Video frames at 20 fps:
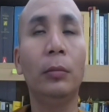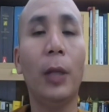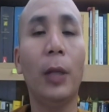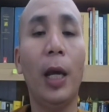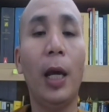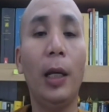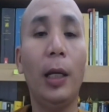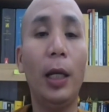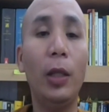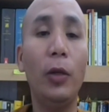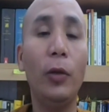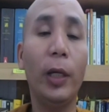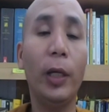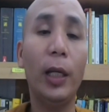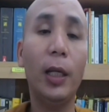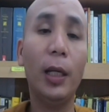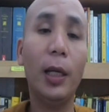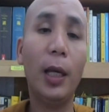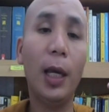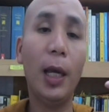And then you
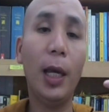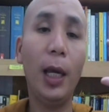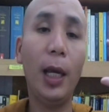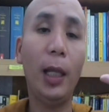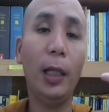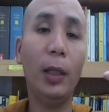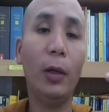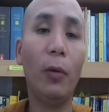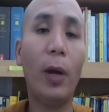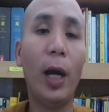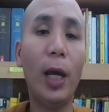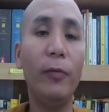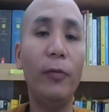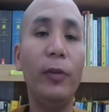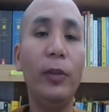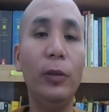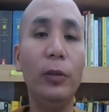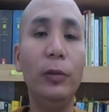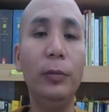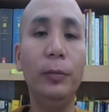can gain the right
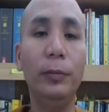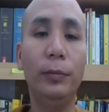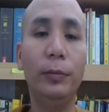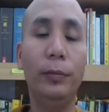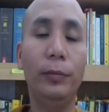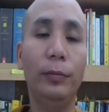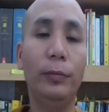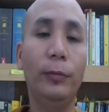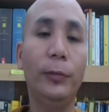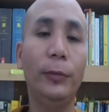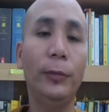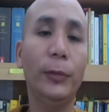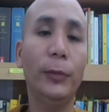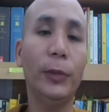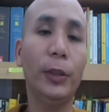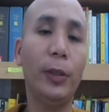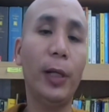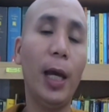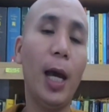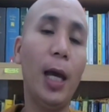view,
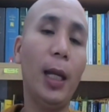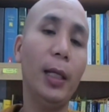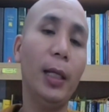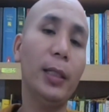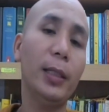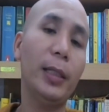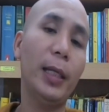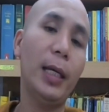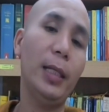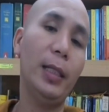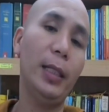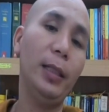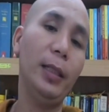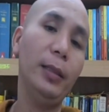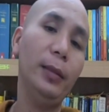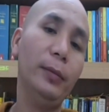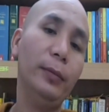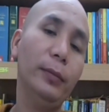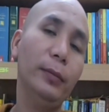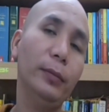the right
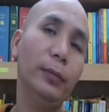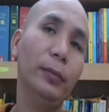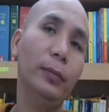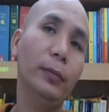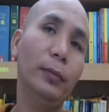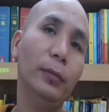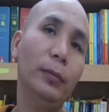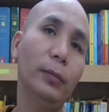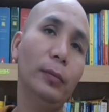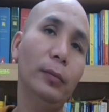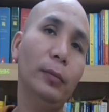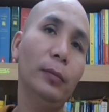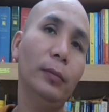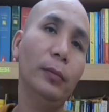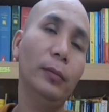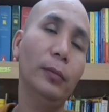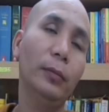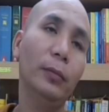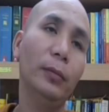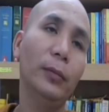understanding.
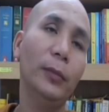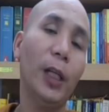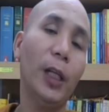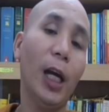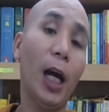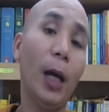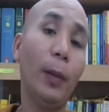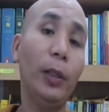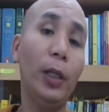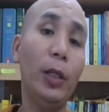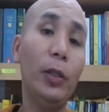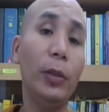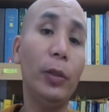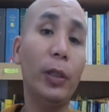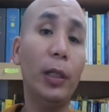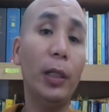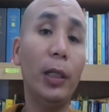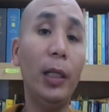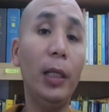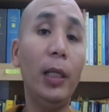After you
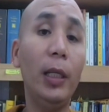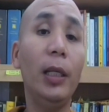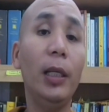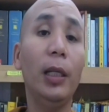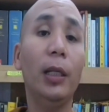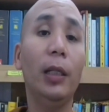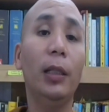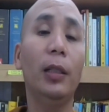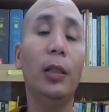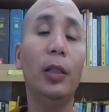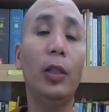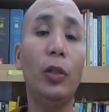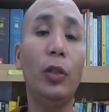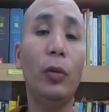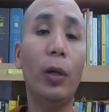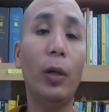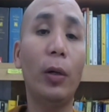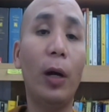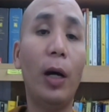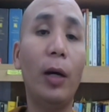clear
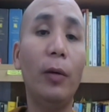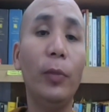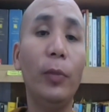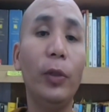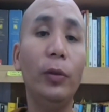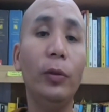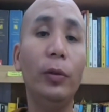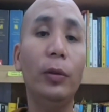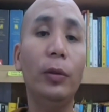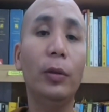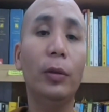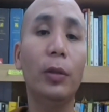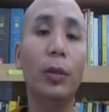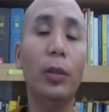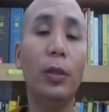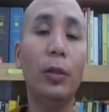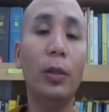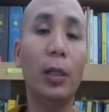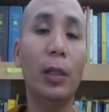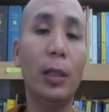your wrong views,
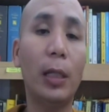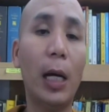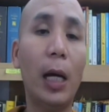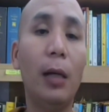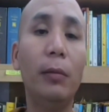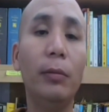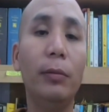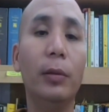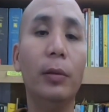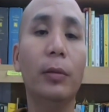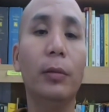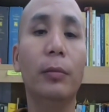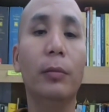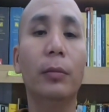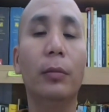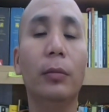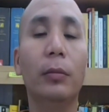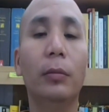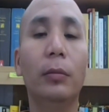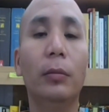your doubts,
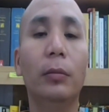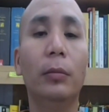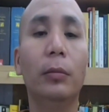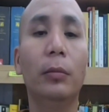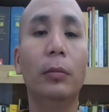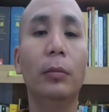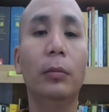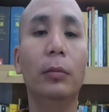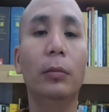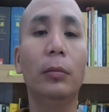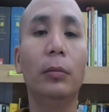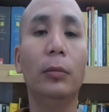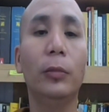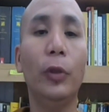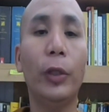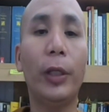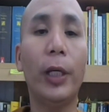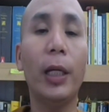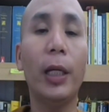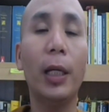
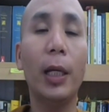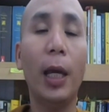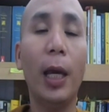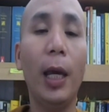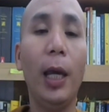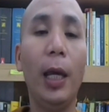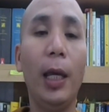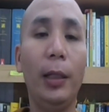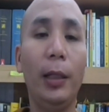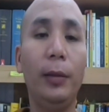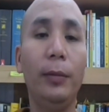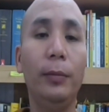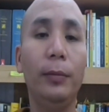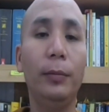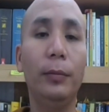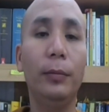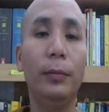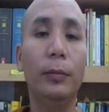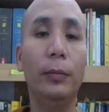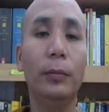you can gain
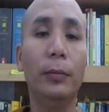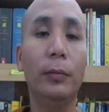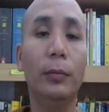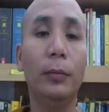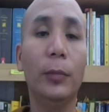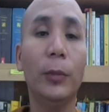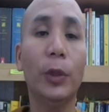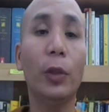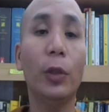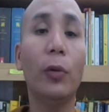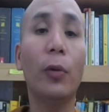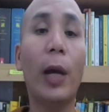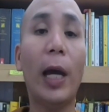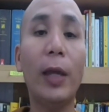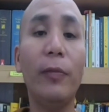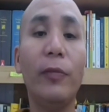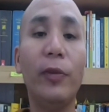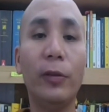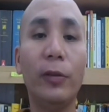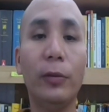the
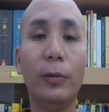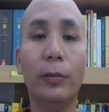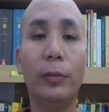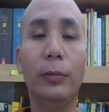right view.